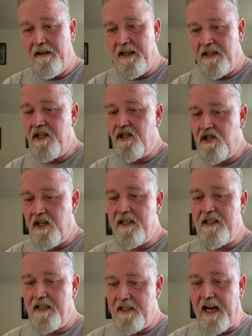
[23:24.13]
this is just
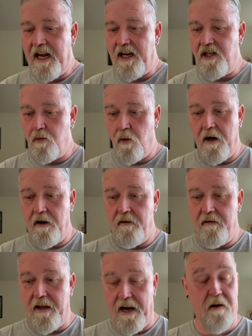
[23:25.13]
the stage where
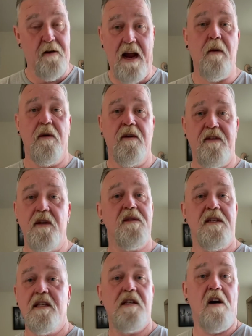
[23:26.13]
they are now
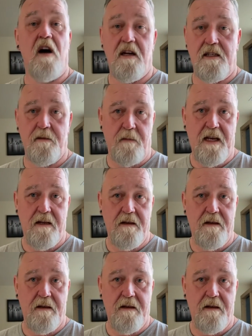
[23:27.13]
refusing to talk to me.